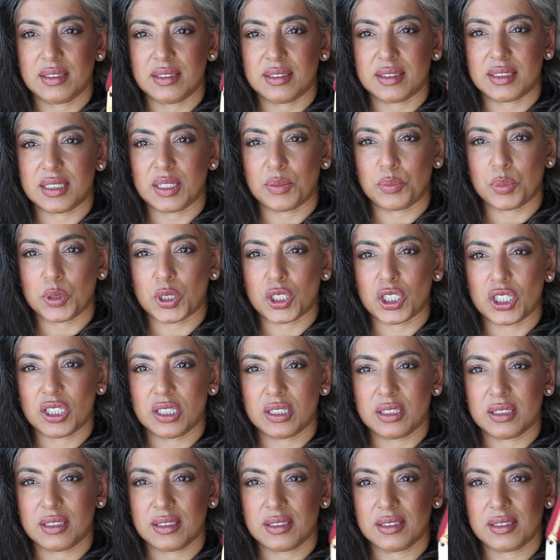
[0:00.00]
zipper
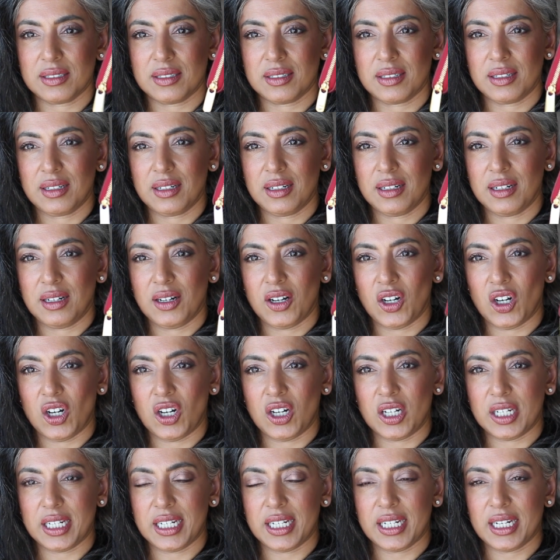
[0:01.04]

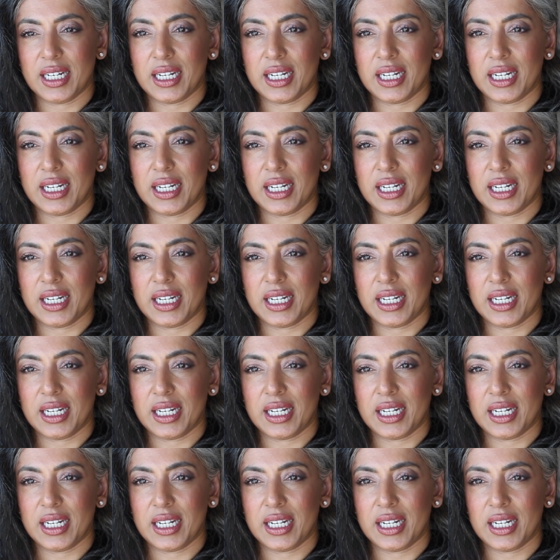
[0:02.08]
on it,